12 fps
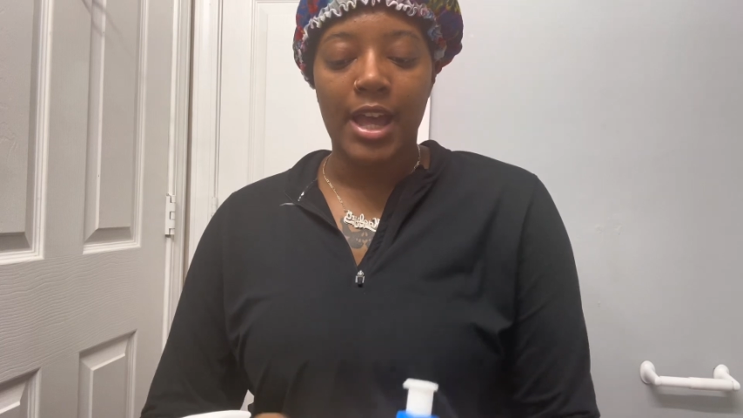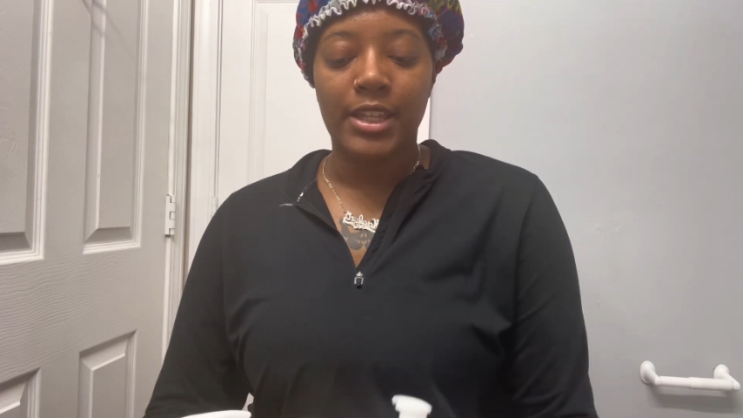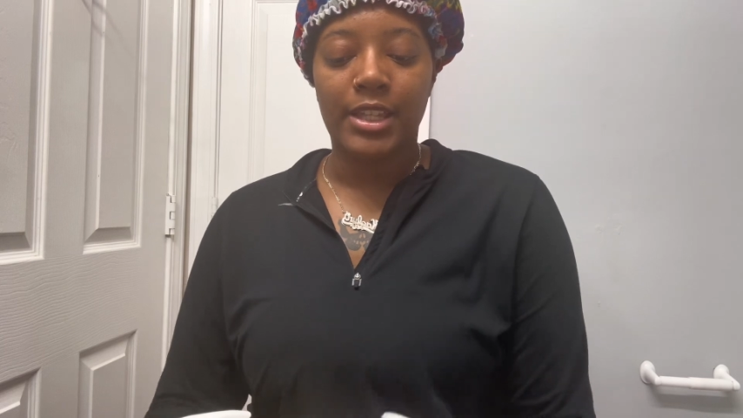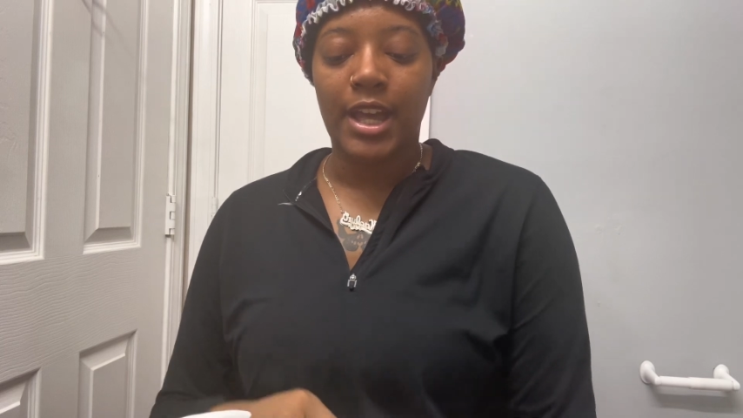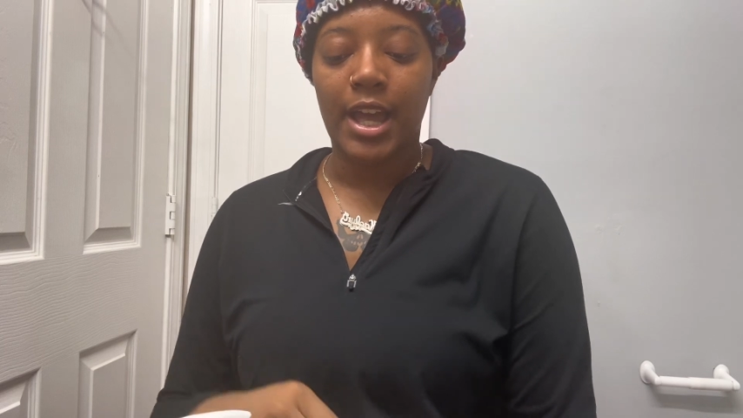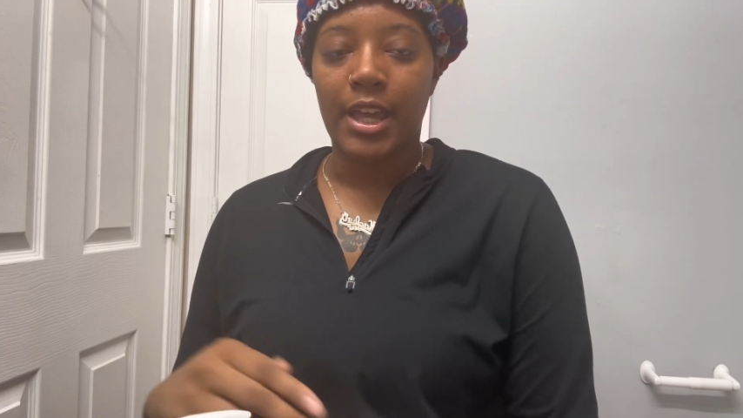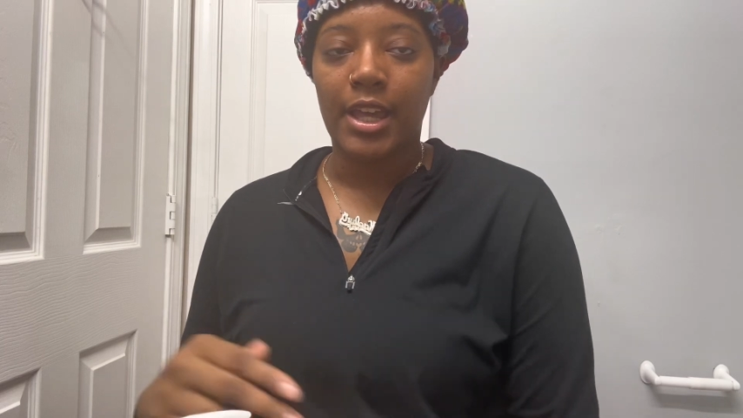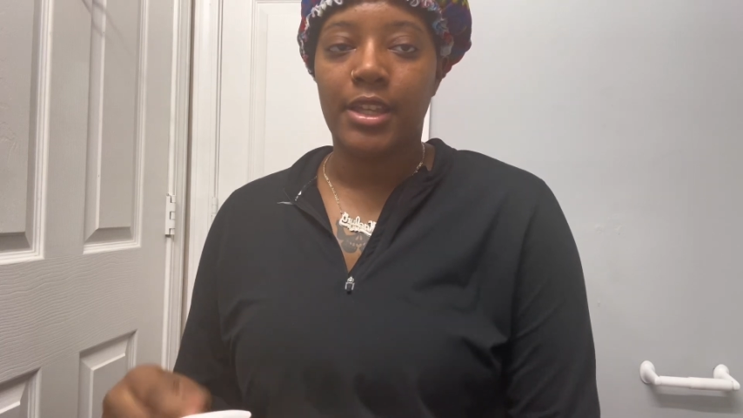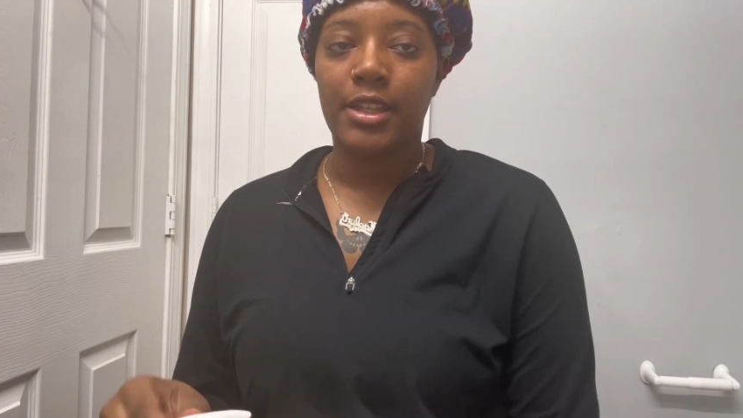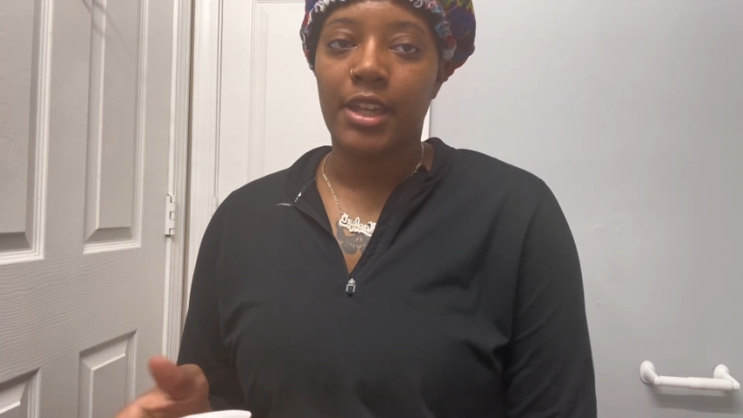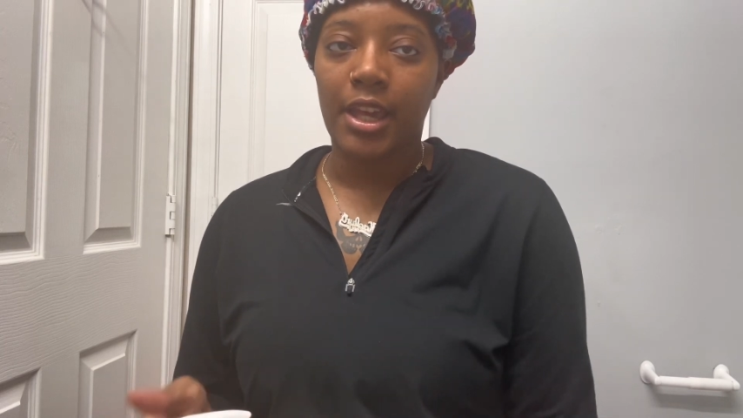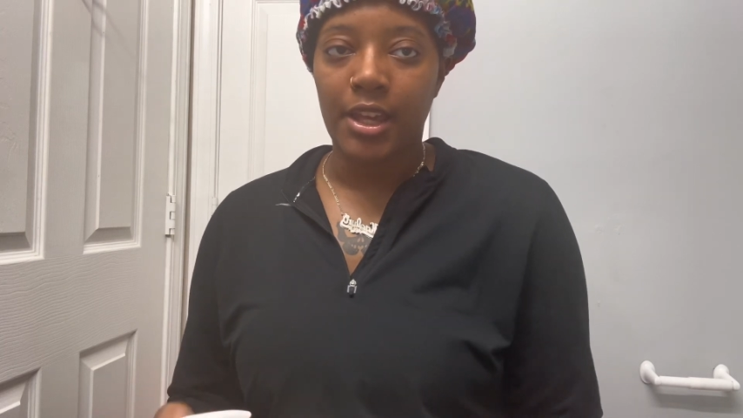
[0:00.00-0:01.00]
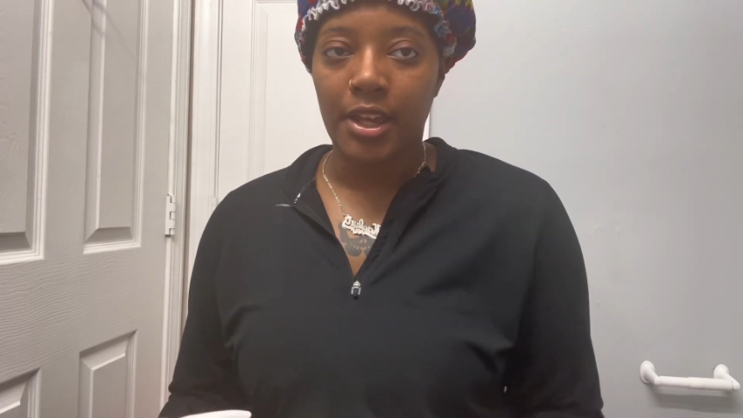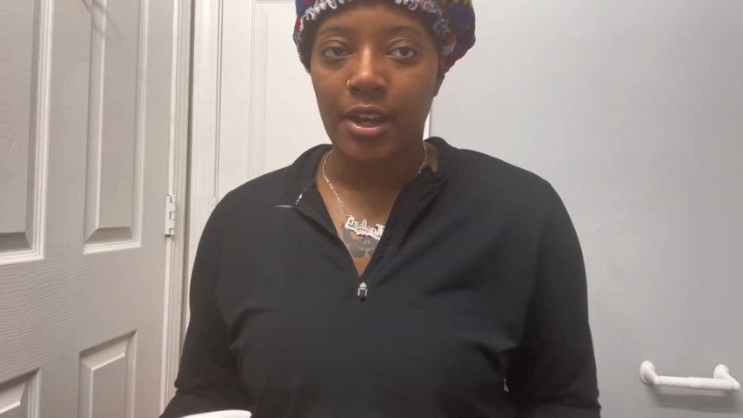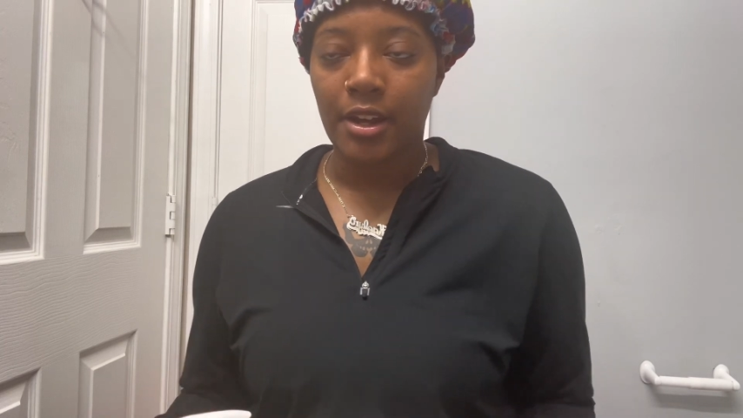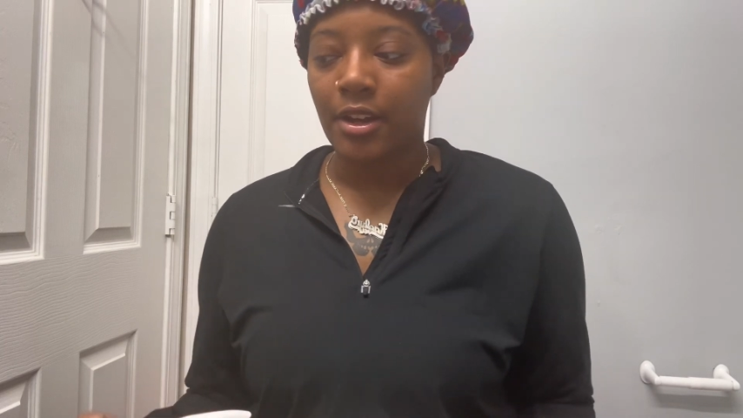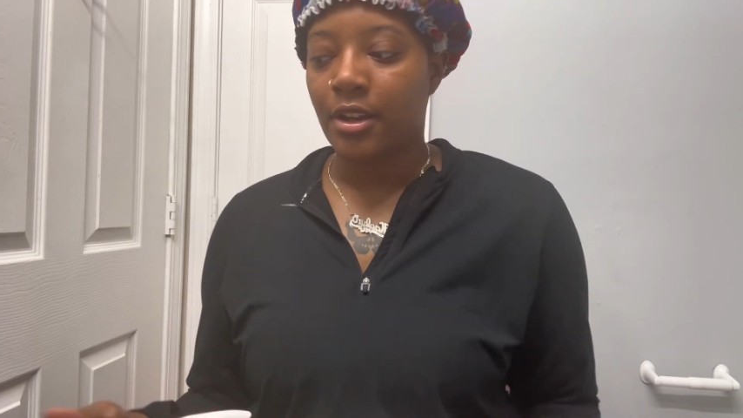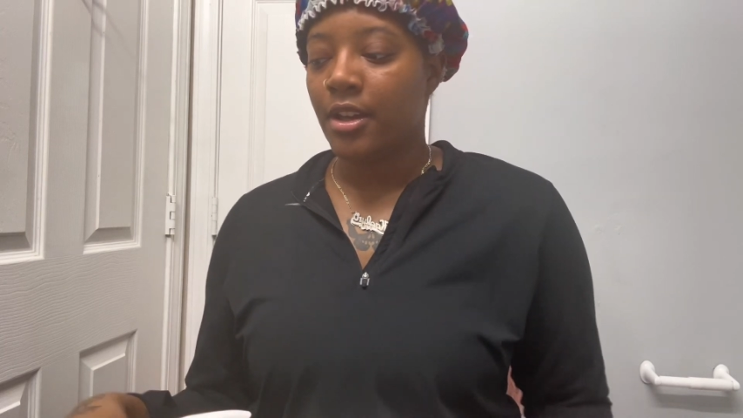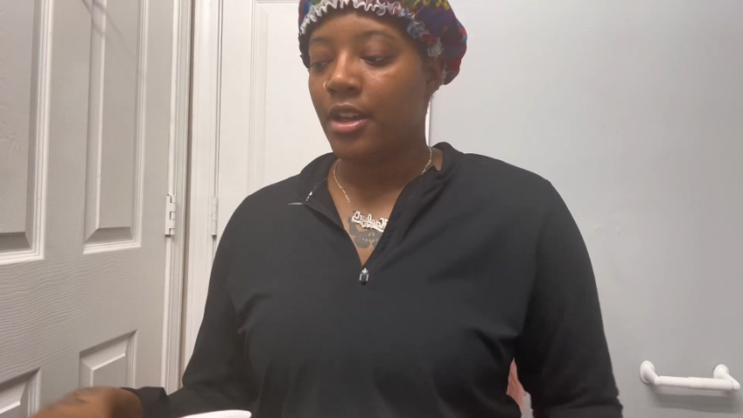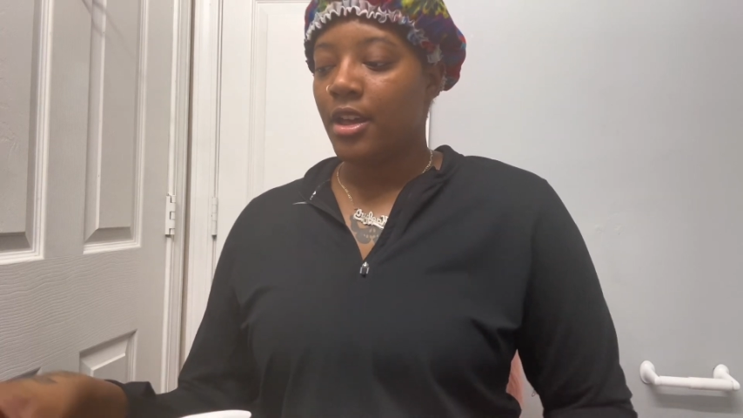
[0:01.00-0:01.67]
into like skincare,